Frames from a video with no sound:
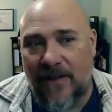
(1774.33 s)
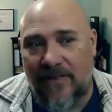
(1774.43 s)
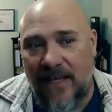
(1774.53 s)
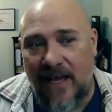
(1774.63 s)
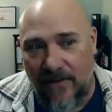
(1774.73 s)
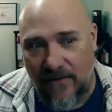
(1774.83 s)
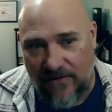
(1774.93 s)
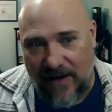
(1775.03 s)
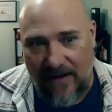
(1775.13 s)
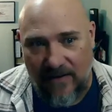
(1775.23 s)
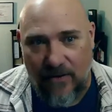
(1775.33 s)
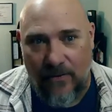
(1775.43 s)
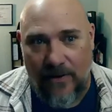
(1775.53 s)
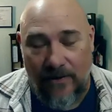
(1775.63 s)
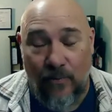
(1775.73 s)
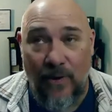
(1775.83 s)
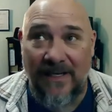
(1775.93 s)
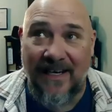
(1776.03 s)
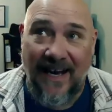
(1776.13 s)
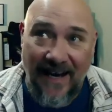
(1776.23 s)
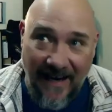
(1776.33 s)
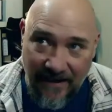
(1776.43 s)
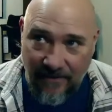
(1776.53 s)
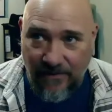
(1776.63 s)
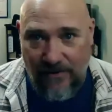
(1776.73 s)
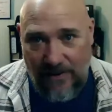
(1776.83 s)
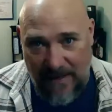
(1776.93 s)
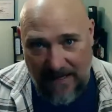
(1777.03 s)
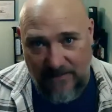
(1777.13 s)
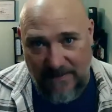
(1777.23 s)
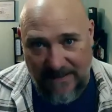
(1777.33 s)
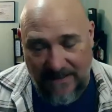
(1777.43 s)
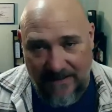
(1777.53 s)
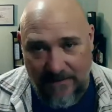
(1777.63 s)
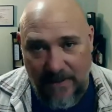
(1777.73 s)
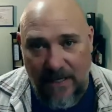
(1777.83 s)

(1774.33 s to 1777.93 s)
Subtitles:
The other side of the coin, what kind of learning management system?